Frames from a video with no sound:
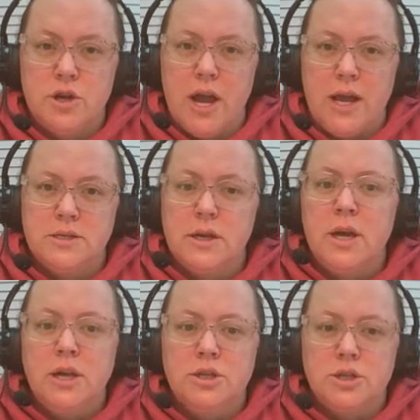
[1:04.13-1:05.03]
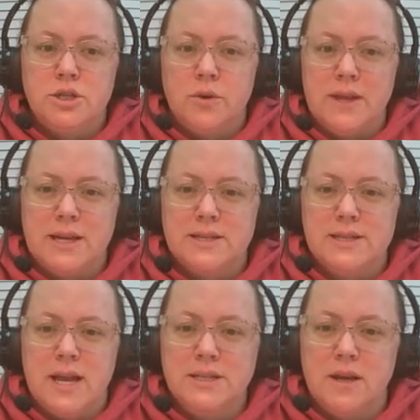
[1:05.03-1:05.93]
trait to show the
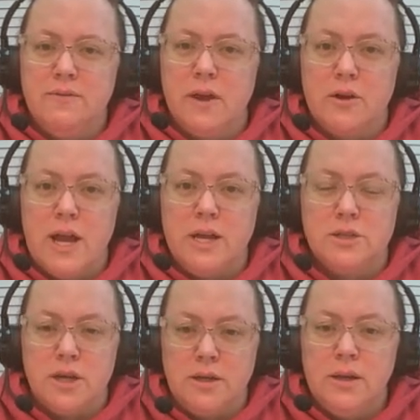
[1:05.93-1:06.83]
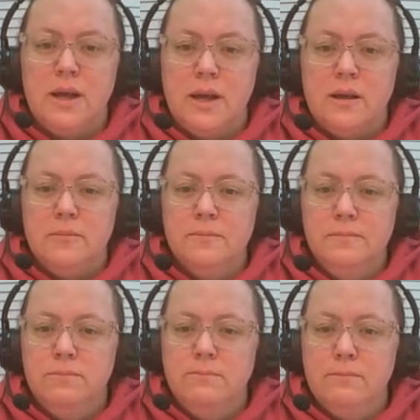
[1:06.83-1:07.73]
extent of variation
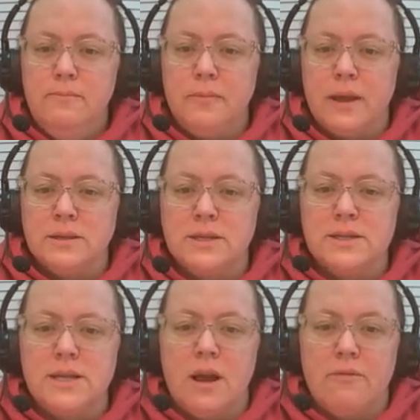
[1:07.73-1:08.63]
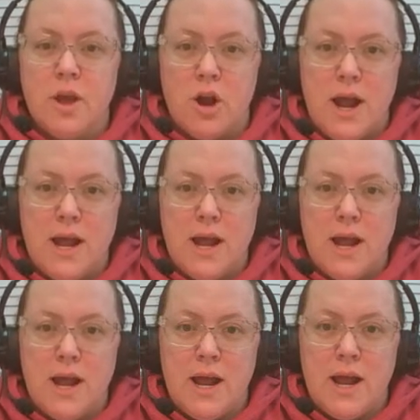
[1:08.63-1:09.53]
and to see if there are any
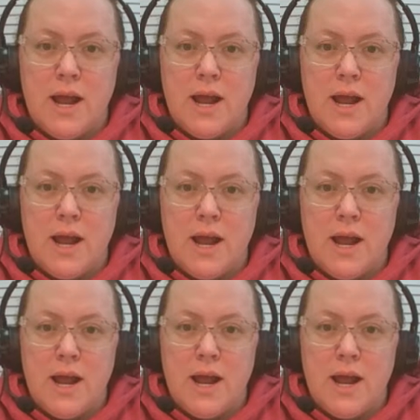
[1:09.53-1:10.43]
common patterns.